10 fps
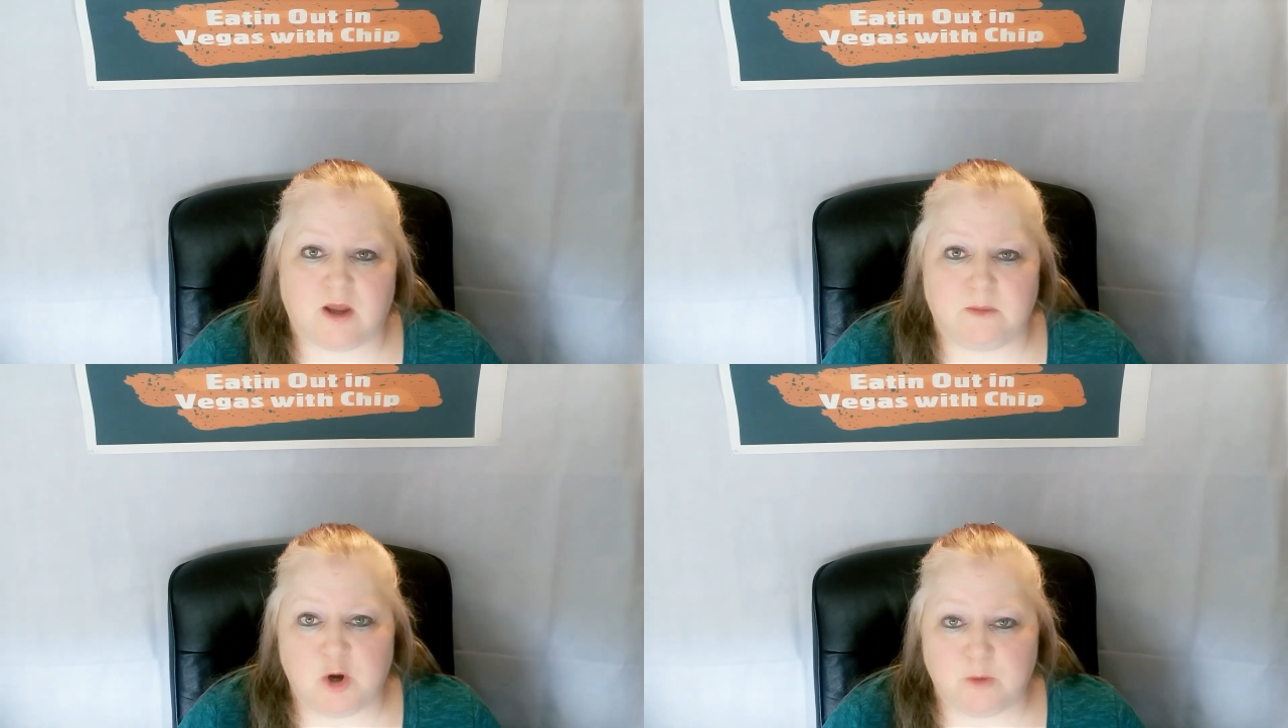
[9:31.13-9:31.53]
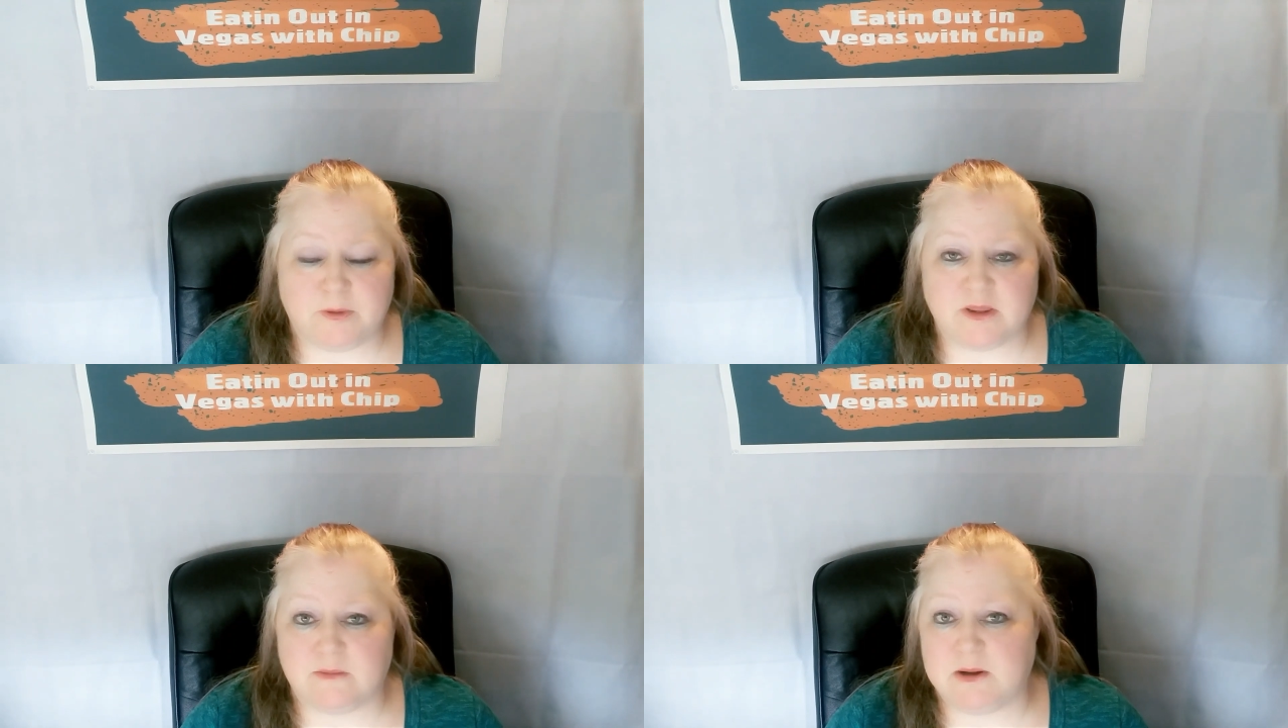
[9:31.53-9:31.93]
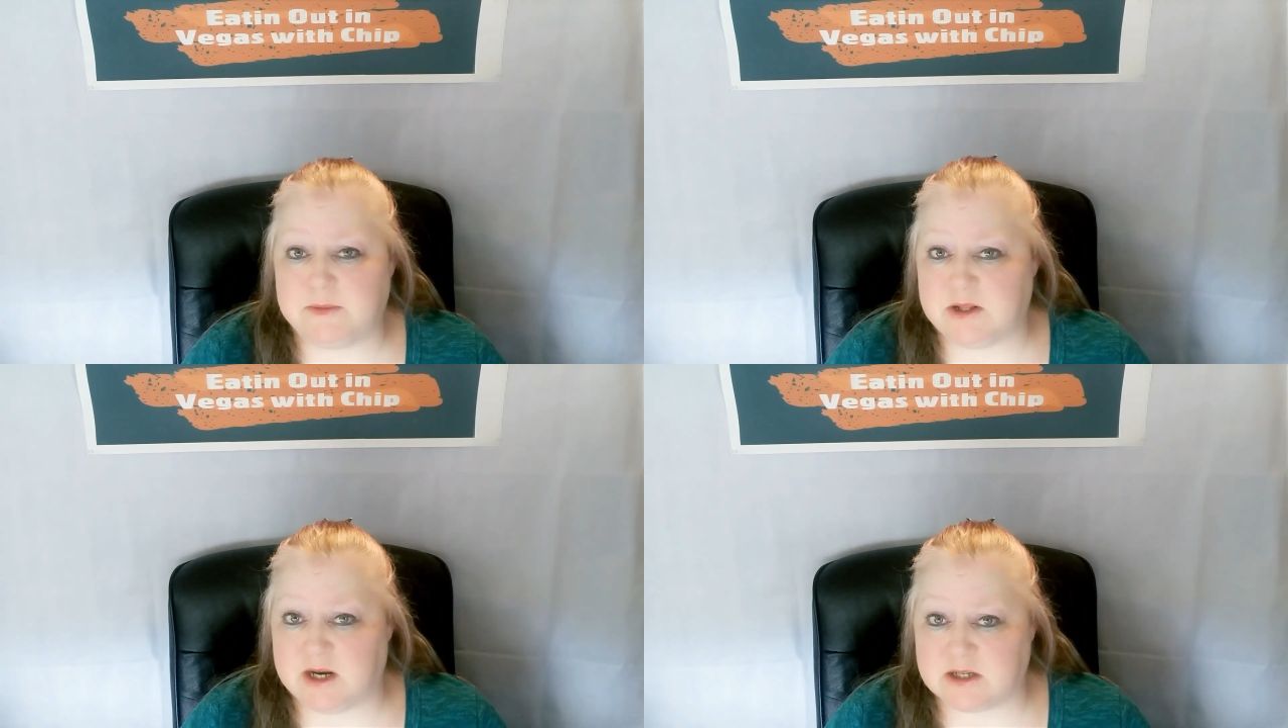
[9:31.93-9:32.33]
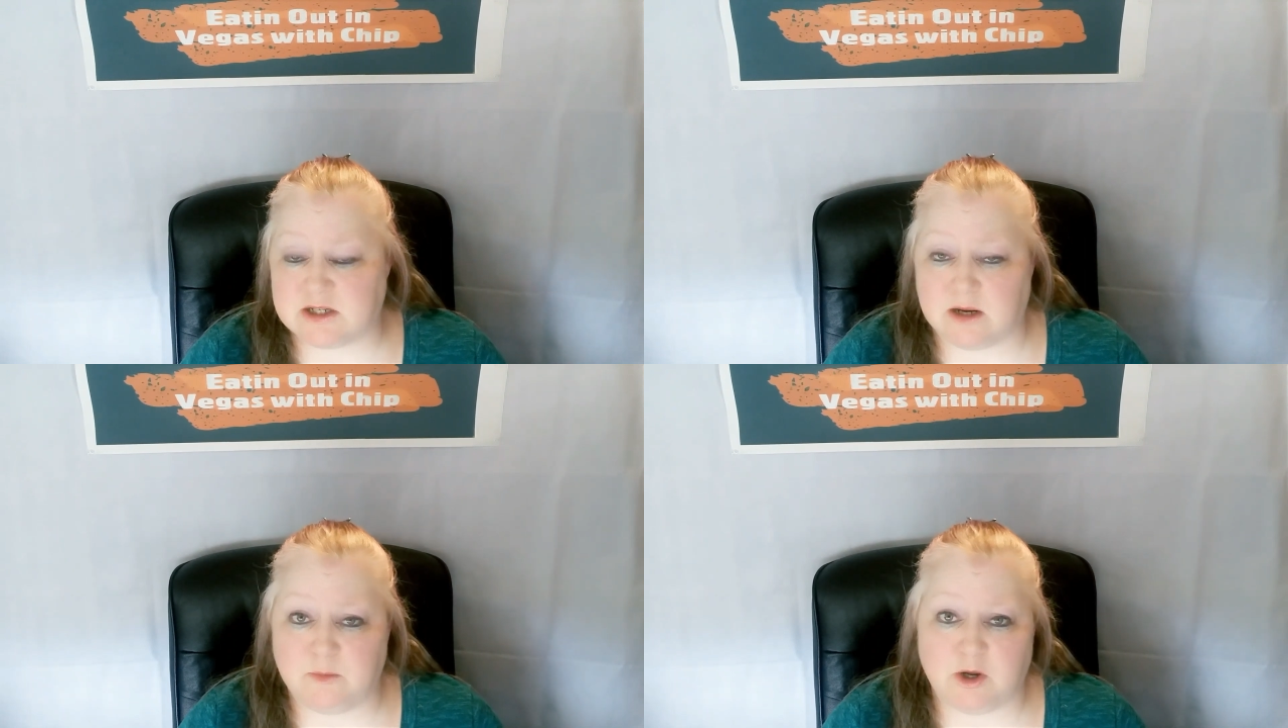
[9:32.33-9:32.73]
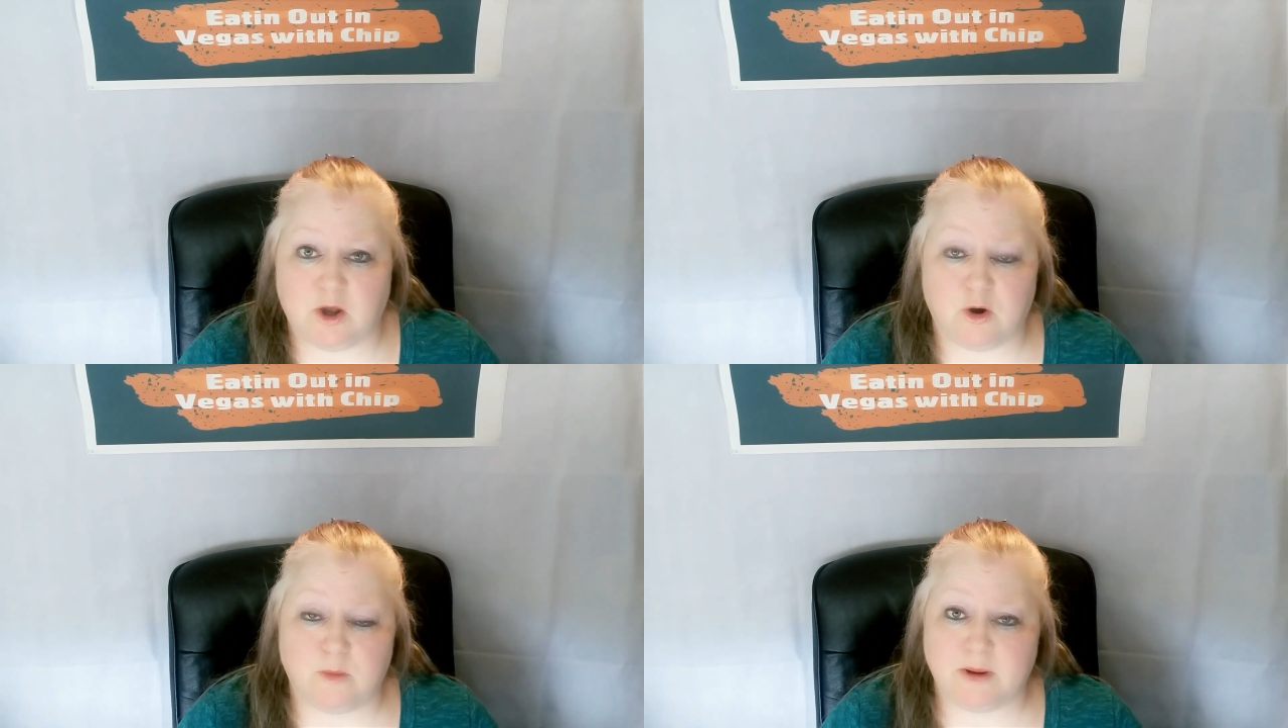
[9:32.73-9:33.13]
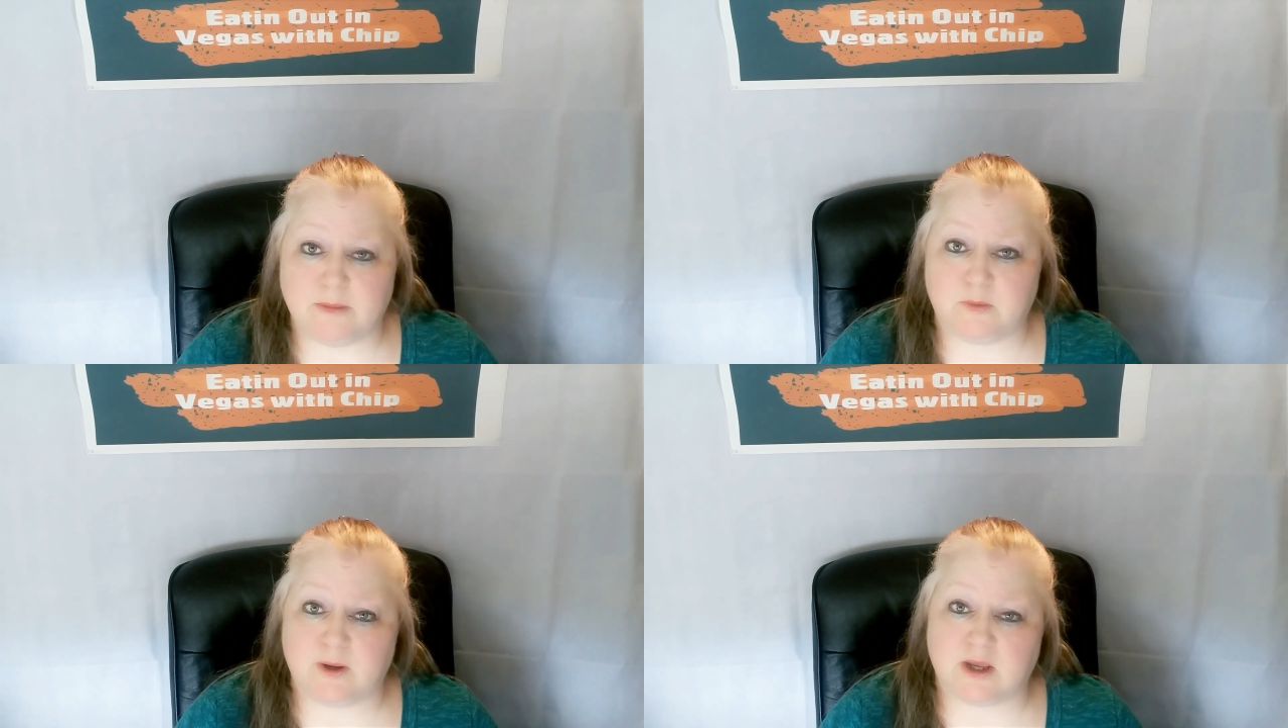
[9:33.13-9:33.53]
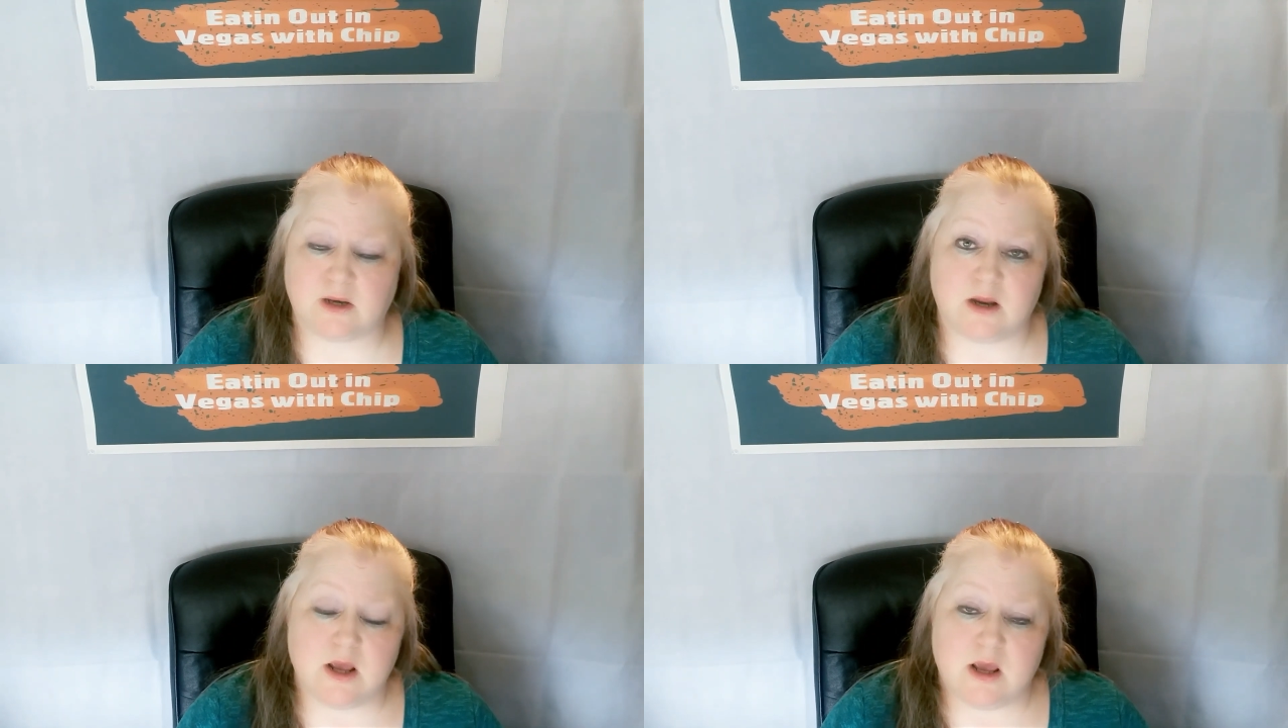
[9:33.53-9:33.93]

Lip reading: I'm hoping that maybe the next time we go, maybe we can